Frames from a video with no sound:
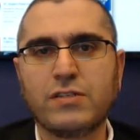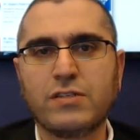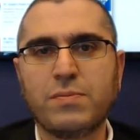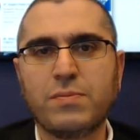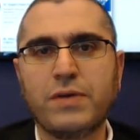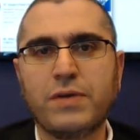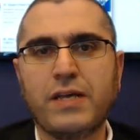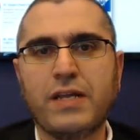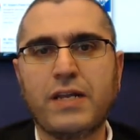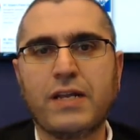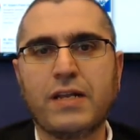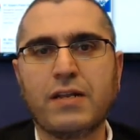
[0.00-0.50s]
to
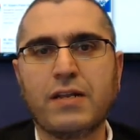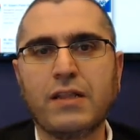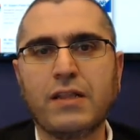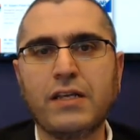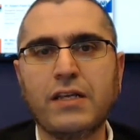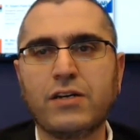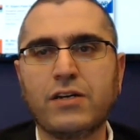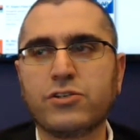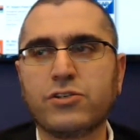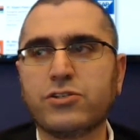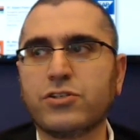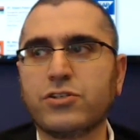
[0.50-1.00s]
be in
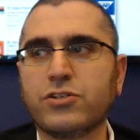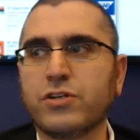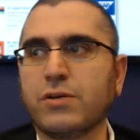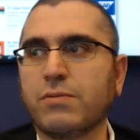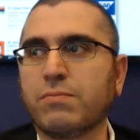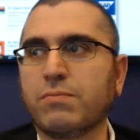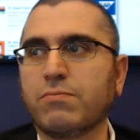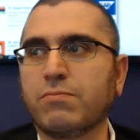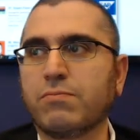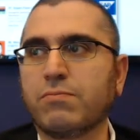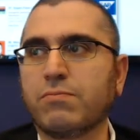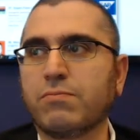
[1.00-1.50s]
leadership
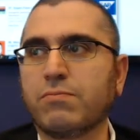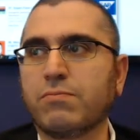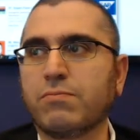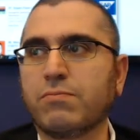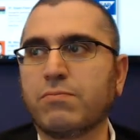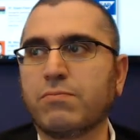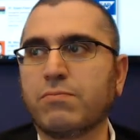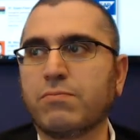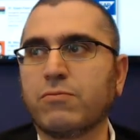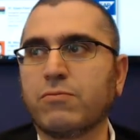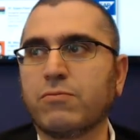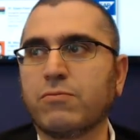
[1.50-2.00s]

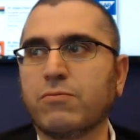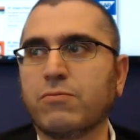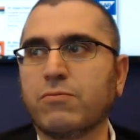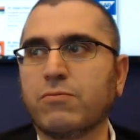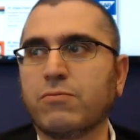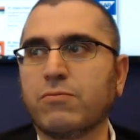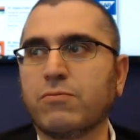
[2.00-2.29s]
roles